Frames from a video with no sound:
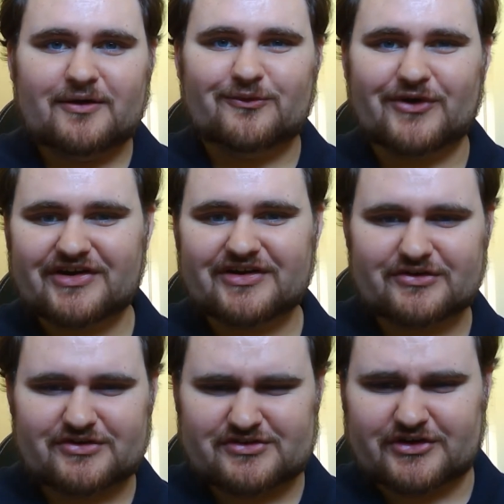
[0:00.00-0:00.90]
Working
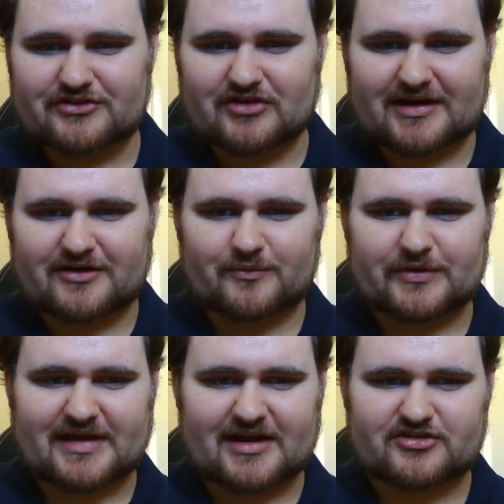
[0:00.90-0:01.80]
on OnkoDICOM
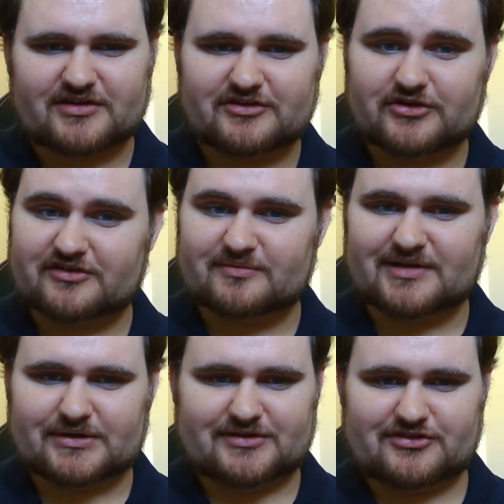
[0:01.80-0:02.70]
with Ashley, Dr.
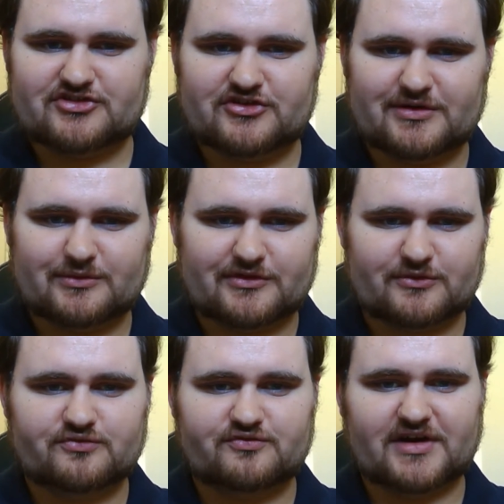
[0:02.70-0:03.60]
Miller, and Stuart was
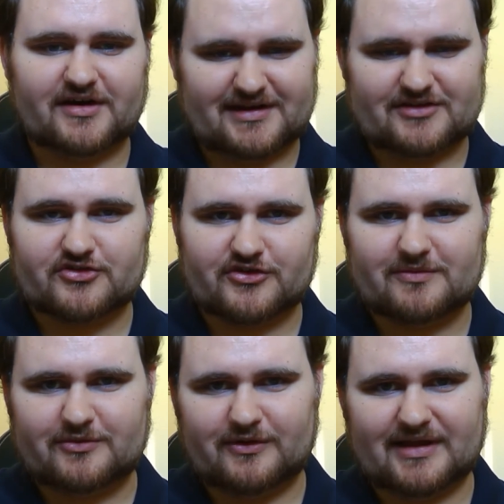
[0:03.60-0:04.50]
very
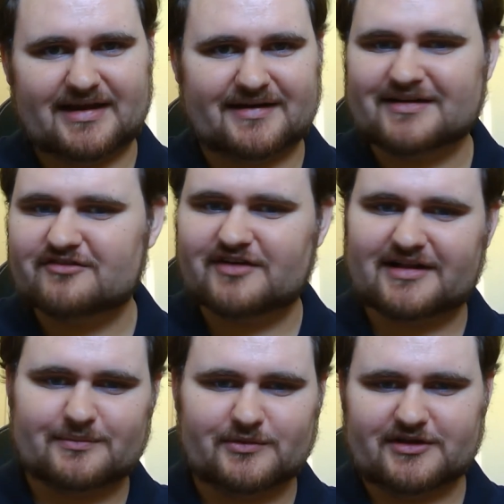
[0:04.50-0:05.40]
enjoyable and an
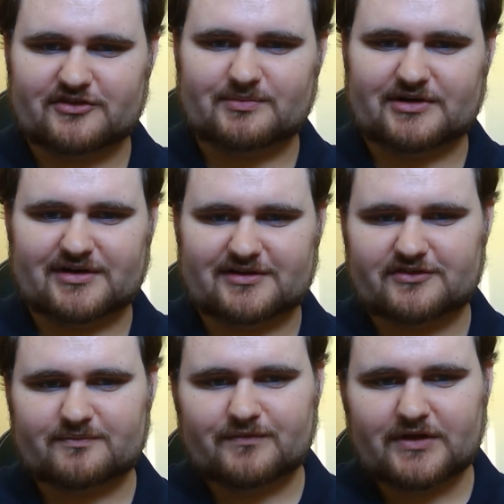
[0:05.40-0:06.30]
invaluable
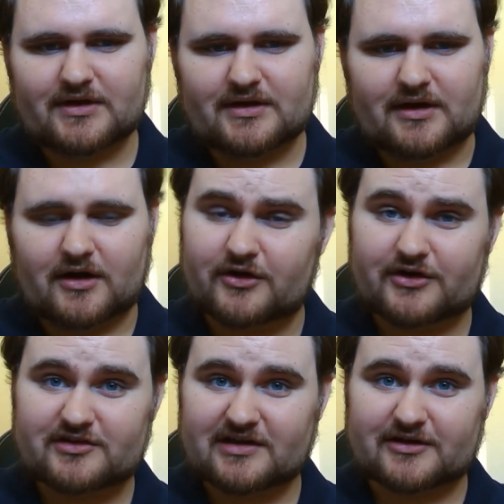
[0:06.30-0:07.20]
experience.
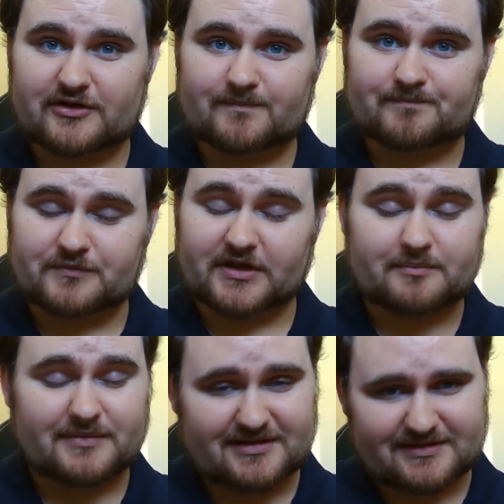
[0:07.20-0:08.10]
OnkoDICOM
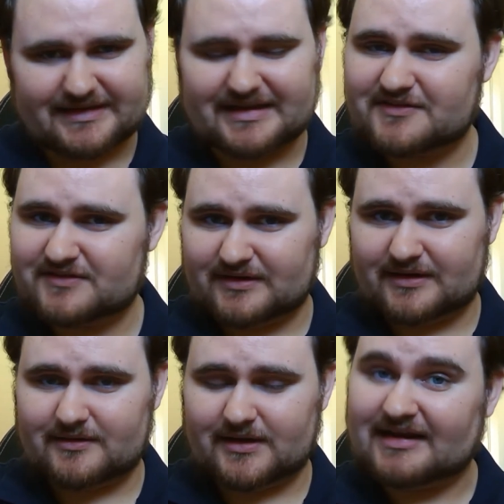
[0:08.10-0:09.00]
admittedly isn't
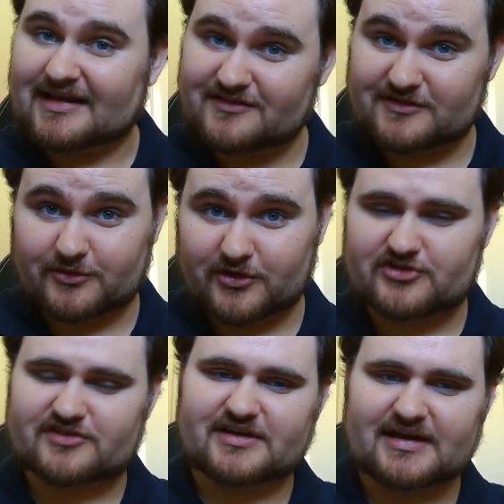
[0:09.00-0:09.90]
an easy
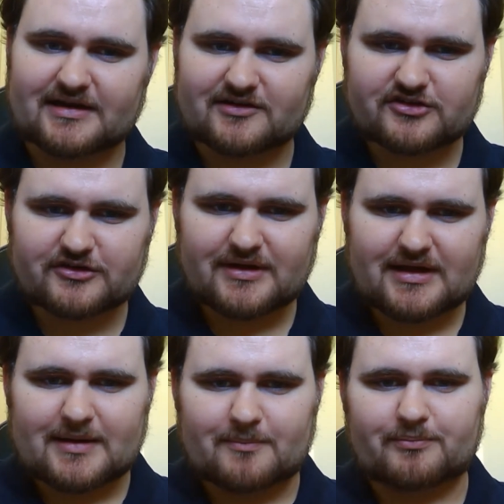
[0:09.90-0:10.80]
project to get into,
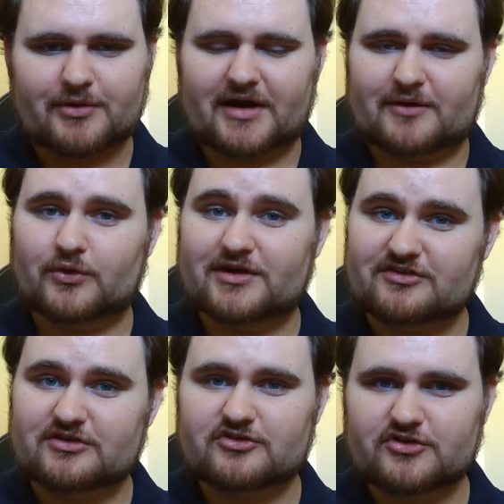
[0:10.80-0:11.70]
but
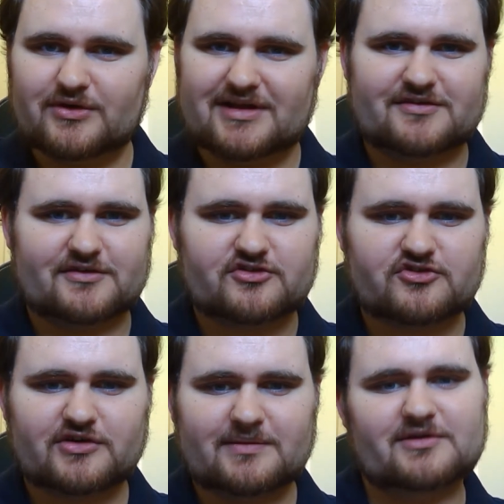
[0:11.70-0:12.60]
once you do, it's
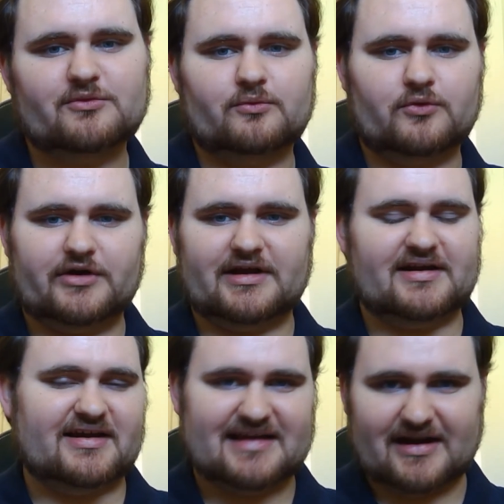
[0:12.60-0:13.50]
extremely rewarding, and
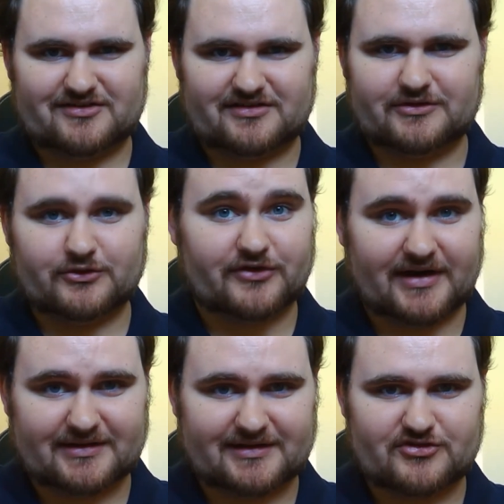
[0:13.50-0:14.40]
I guarantee you'll
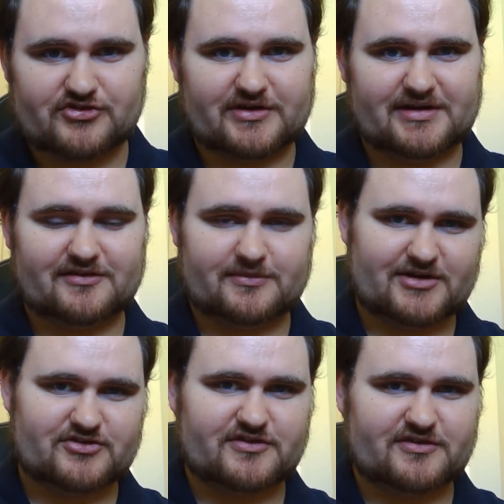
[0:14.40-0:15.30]
greatly enjoy it as
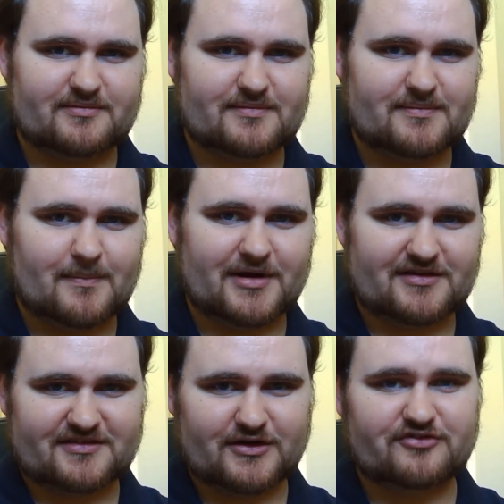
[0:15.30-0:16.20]
much as
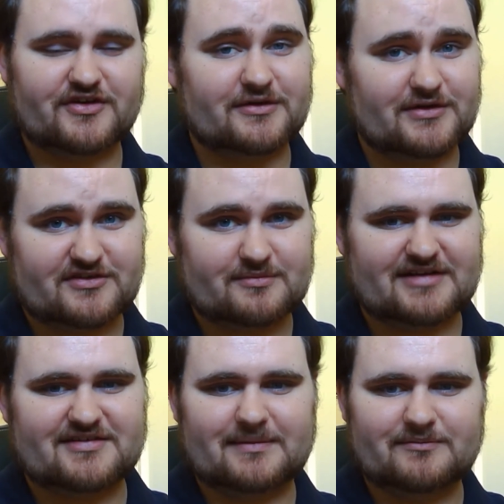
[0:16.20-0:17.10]
myself and the rest of my
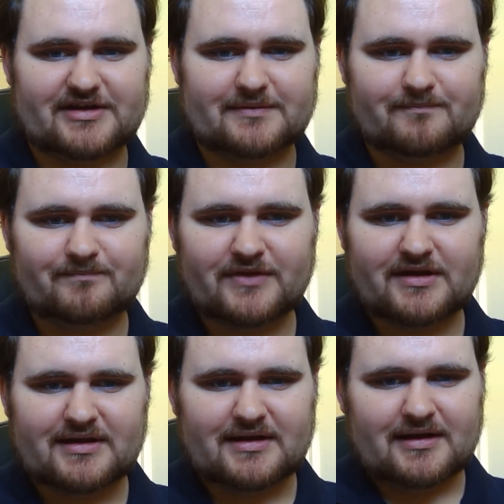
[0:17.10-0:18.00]
team did.
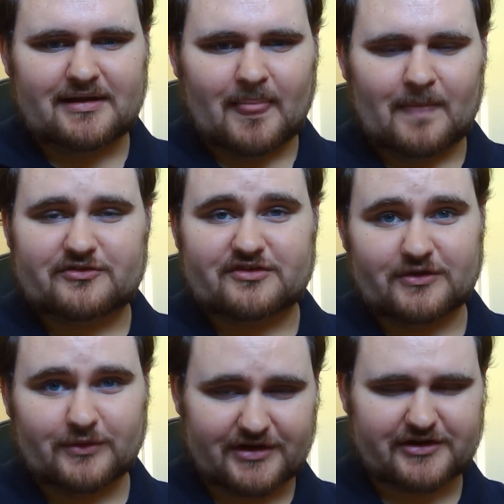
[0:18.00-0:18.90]
So if
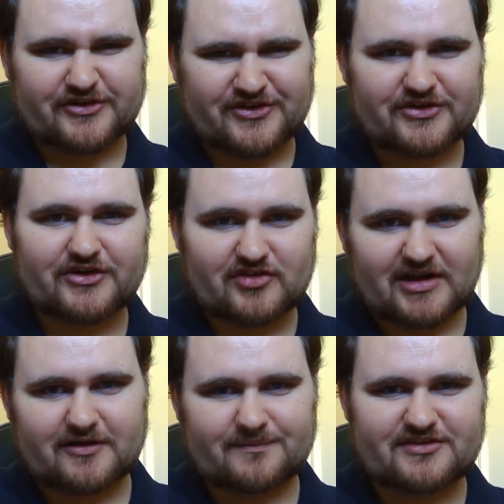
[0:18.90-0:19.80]
you're working on
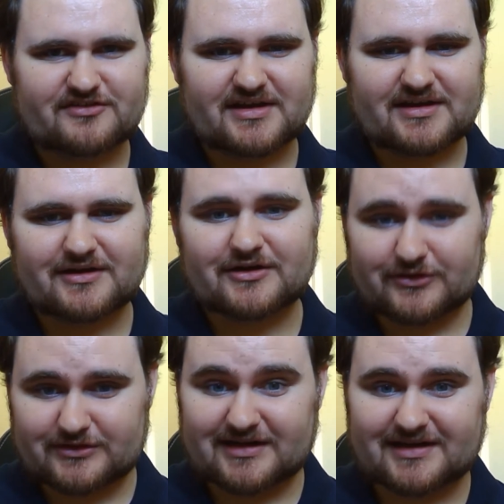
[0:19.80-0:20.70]
OnkoDICOM this year,
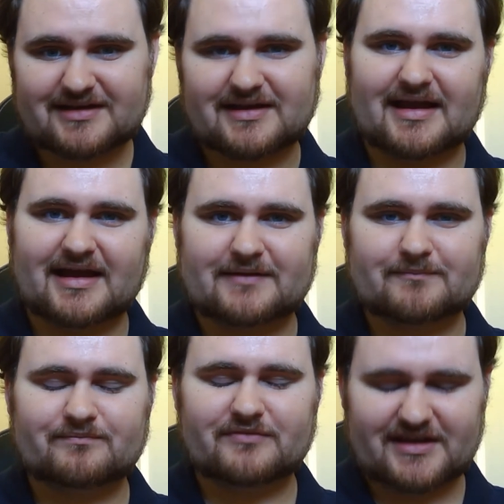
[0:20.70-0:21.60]
good luck
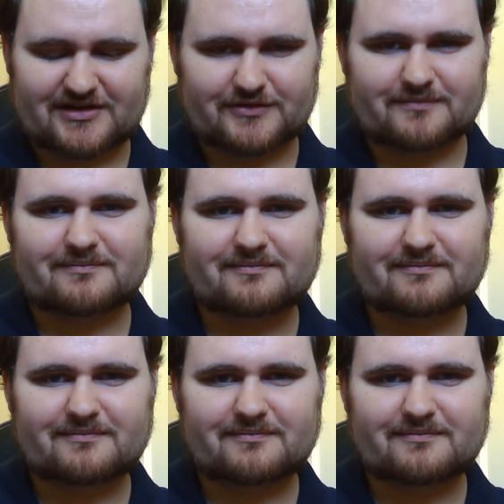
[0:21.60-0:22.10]
and thank you.